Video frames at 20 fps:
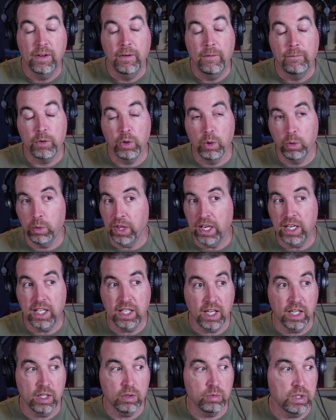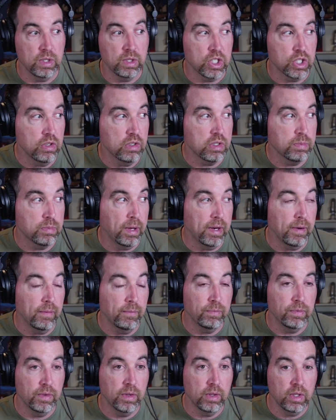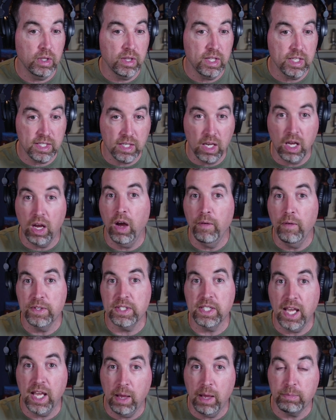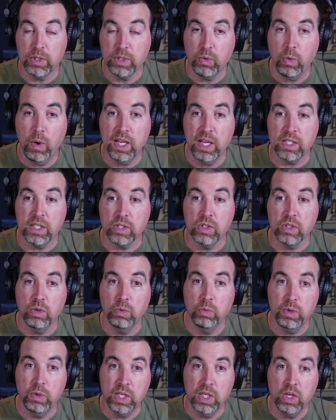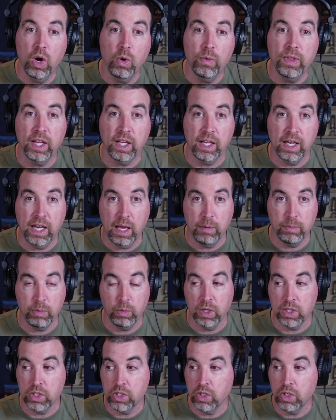or with any kind of reassurance. But this obviously happened twice, so we know that can happen once.